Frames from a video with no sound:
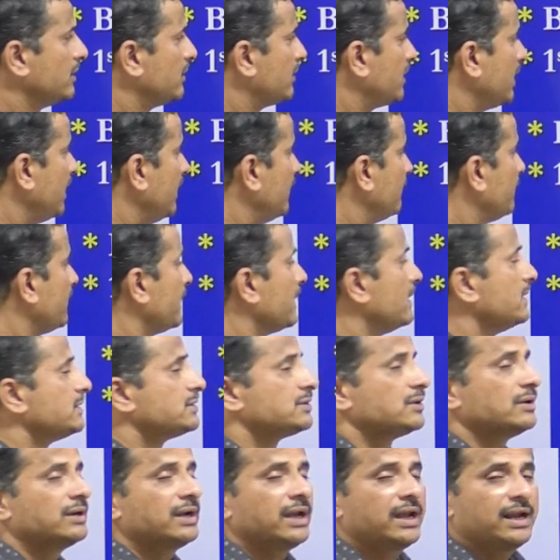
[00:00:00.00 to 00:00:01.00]
Okay,
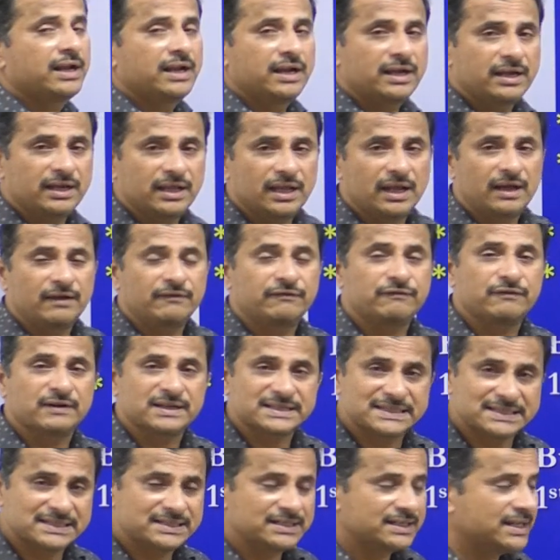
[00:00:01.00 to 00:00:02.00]
so in India,
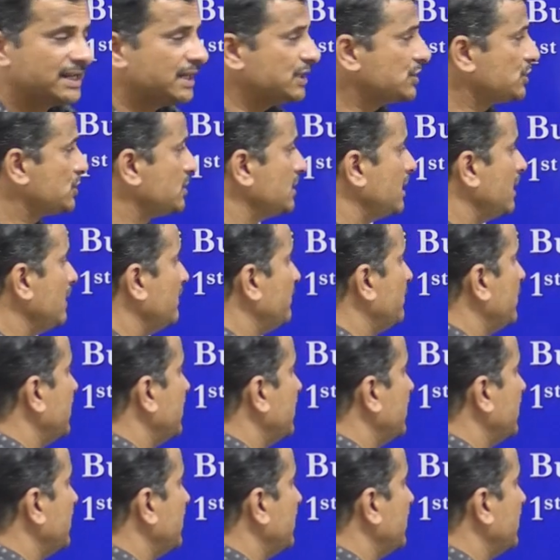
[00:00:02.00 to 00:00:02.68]
first national